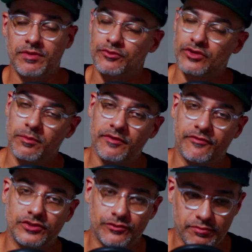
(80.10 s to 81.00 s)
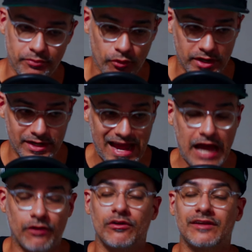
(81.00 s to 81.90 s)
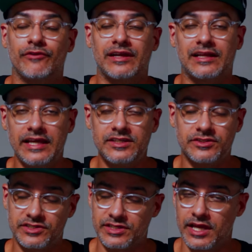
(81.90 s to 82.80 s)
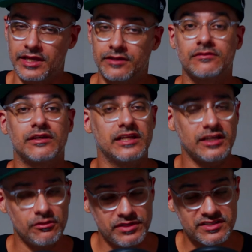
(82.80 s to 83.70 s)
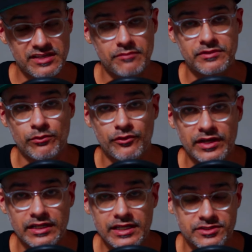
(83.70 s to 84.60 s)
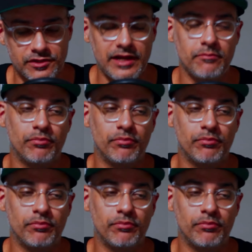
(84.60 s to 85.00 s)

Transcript: People trying to be first to report it. Now Rick Glazer saying, and it could be the same thing with Rick Glazer, right?